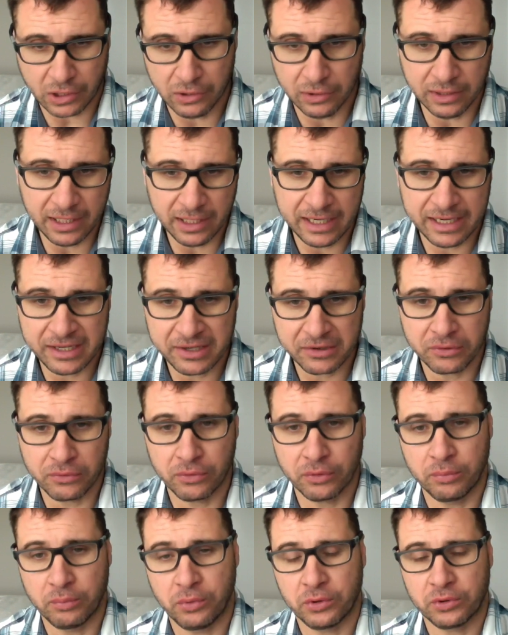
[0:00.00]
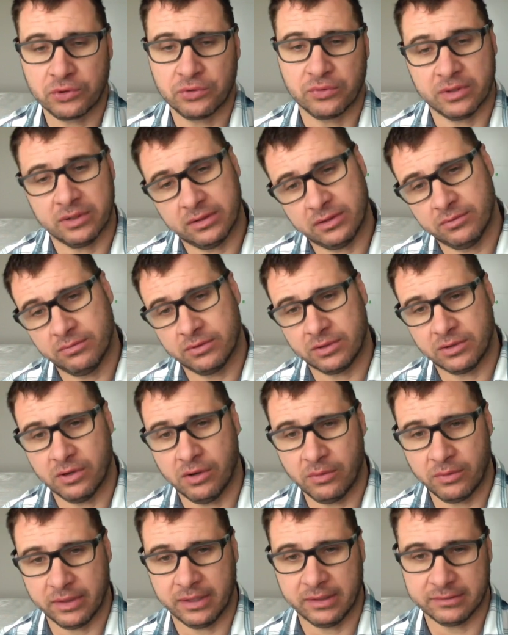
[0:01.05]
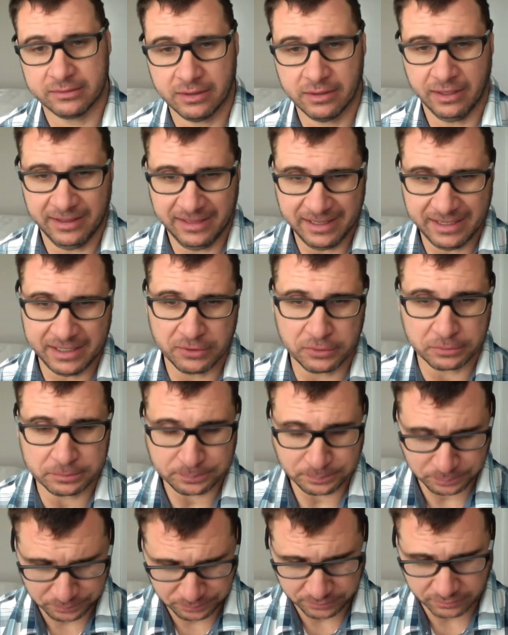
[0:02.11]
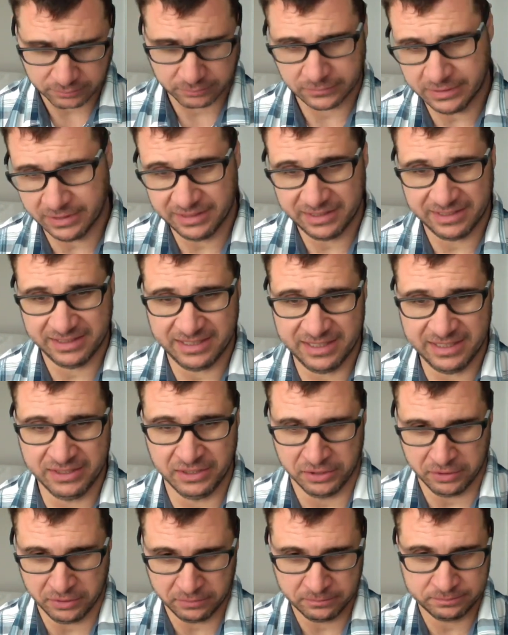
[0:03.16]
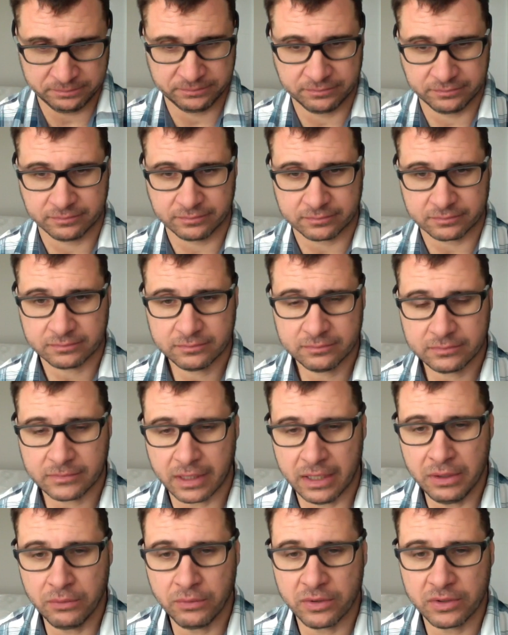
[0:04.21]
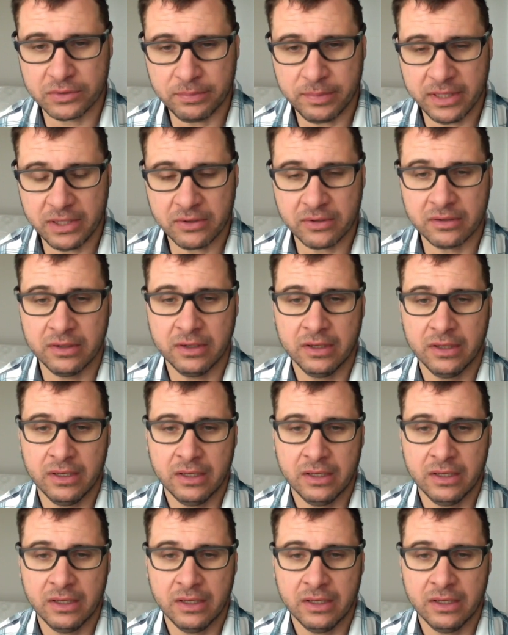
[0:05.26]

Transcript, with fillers: a lighter or a bow drill, you would go with a lighter because it's easier and works better.